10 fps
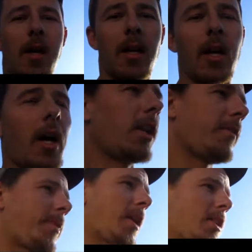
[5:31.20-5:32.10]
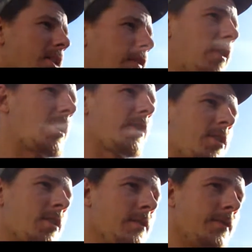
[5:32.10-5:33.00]
God love project
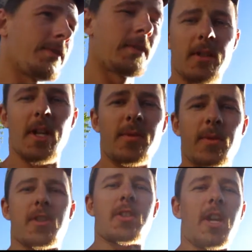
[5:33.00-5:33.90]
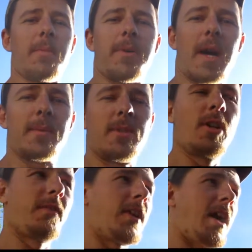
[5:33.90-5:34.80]
vehicles. This one's straight pipe too.
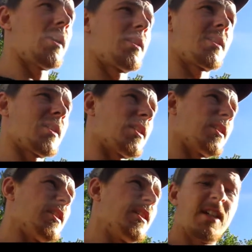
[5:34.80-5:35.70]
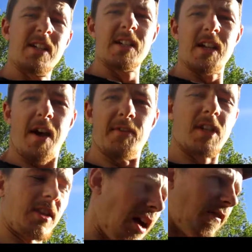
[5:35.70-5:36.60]
If you guys haven't
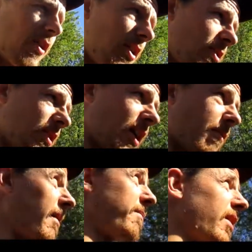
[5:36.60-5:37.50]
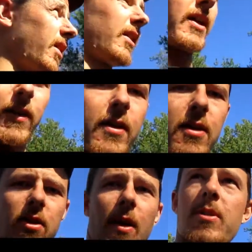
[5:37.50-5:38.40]
seen that video yet, I might put a link in the
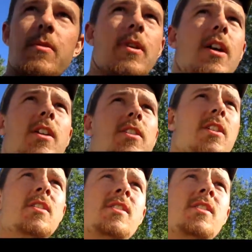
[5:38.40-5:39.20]
description box here.